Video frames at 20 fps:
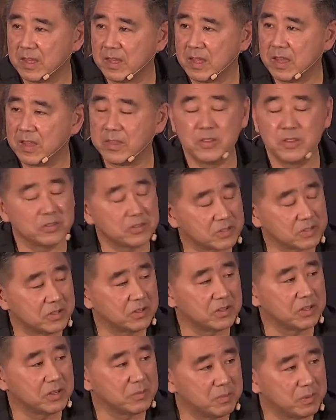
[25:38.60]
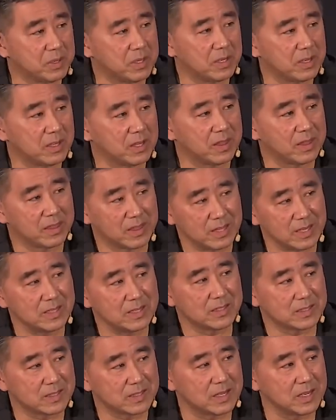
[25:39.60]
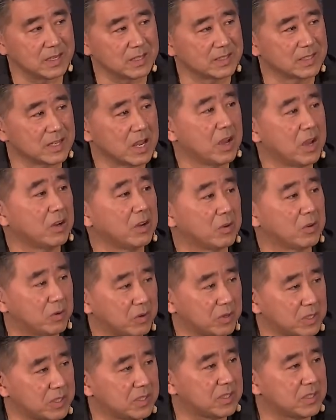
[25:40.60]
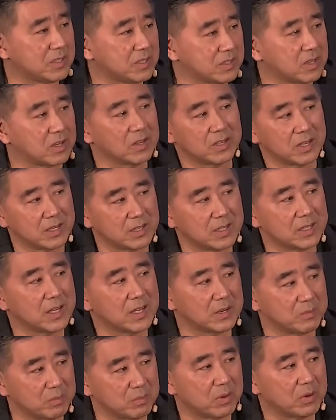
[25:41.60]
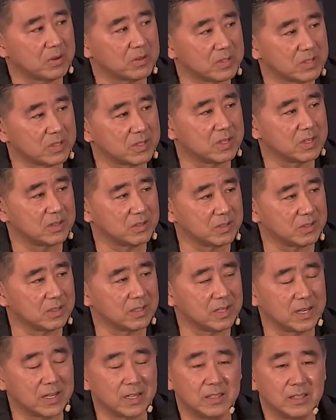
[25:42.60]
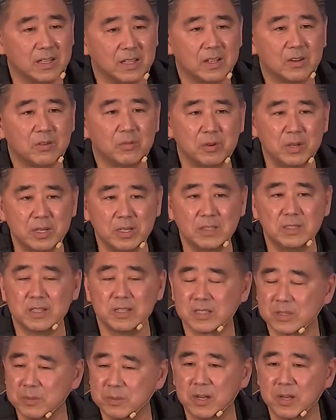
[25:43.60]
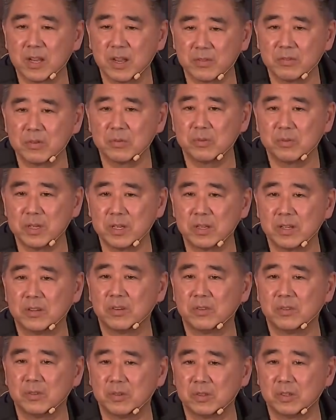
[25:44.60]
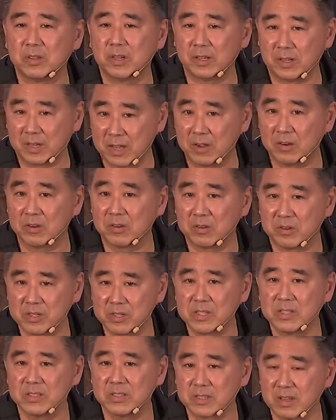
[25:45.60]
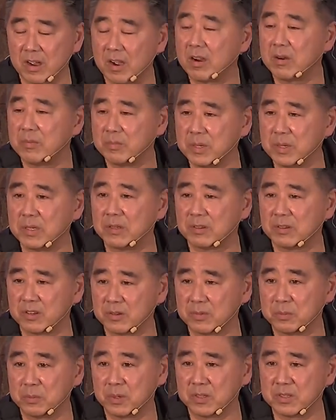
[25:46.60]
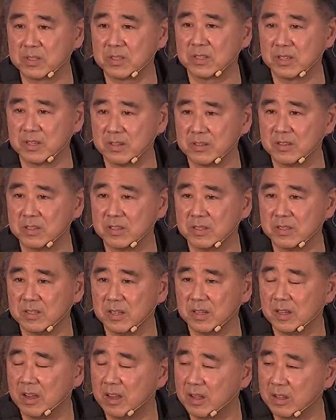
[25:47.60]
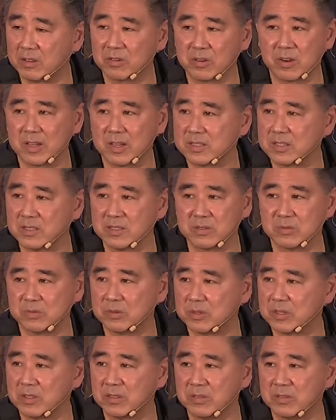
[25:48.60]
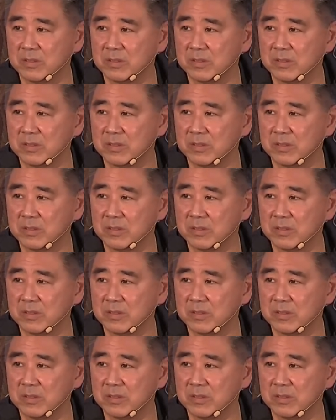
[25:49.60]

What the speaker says: There's going to be these things. Christians are going to get persecuted. And I read just about every week how Christians are being persecuted all across this world.